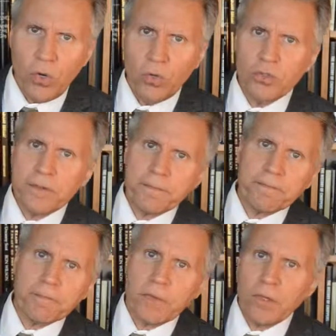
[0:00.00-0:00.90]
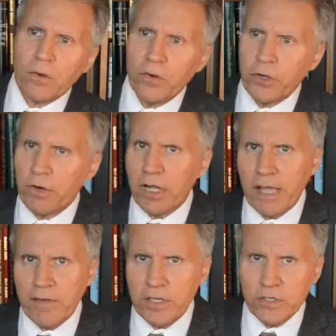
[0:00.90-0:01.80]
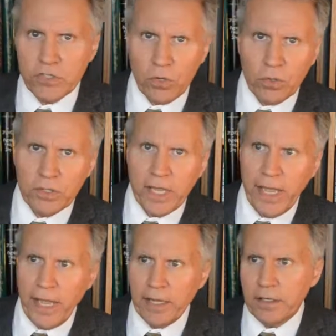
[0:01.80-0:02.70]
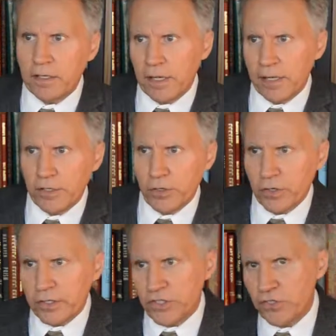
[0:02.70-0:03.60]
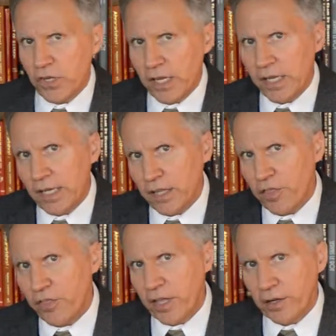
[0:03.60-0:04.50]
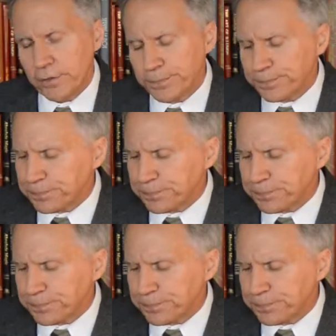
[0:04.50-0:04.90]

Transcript: old, or you're 11 years old, and you're sitting in a theater,